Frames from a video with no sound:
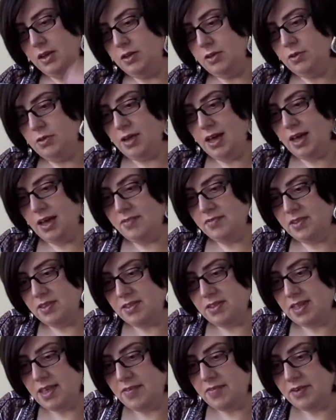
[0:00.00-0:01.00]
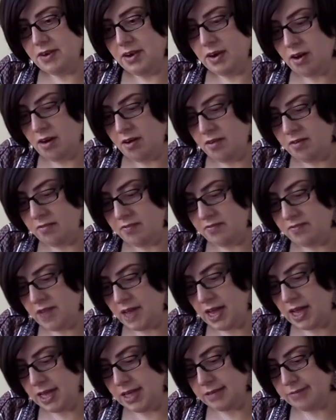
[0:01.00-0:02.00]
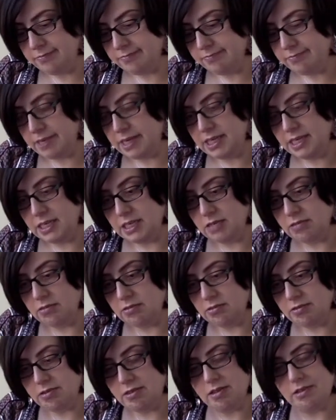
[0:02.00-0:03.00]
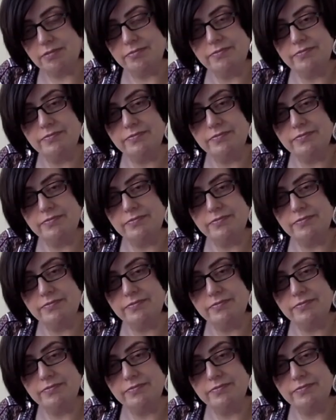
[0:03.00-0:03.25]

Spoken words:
You have the Seven of Pentacles,